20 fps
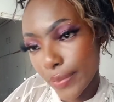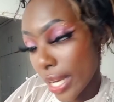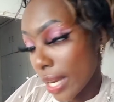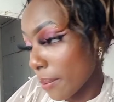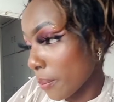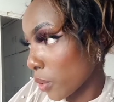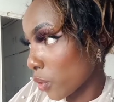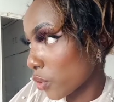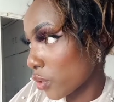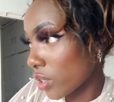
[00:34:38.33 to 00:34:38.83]

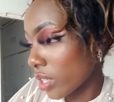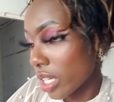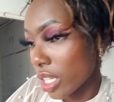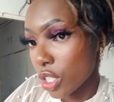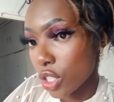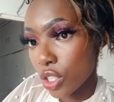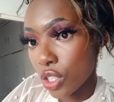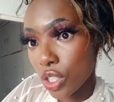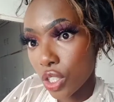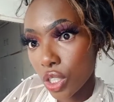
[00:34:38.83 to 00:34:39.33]
About
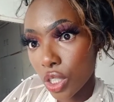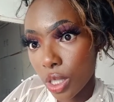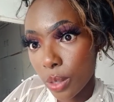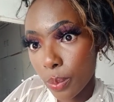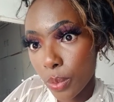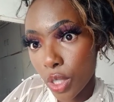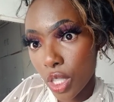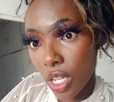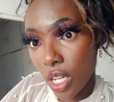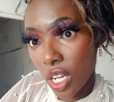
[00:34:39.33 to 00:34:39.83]

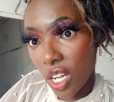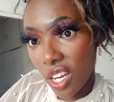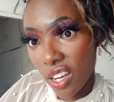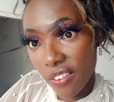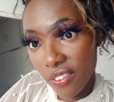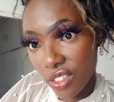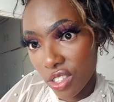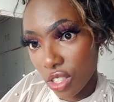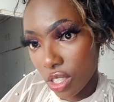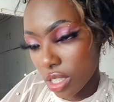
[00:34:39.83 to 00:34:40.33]
relationships,
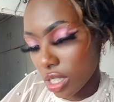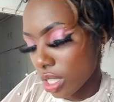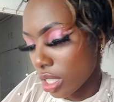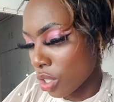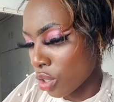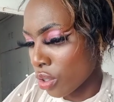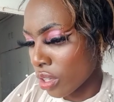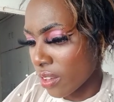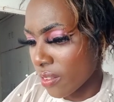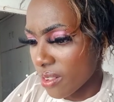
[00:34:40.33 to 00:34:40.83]
love and shit. I
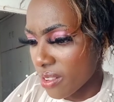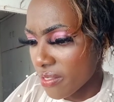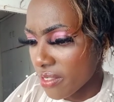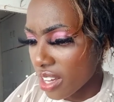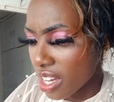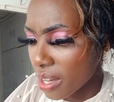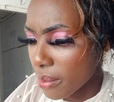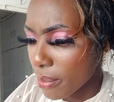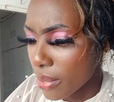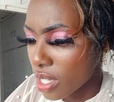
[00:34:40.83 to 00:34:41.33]
don't give a
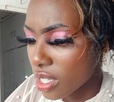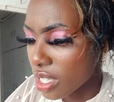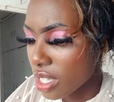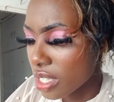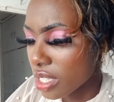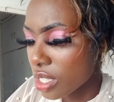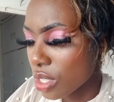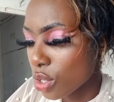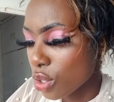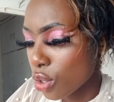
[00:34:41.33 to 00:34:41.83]
fuck about
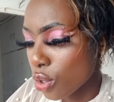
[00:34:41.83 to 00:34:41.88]
that.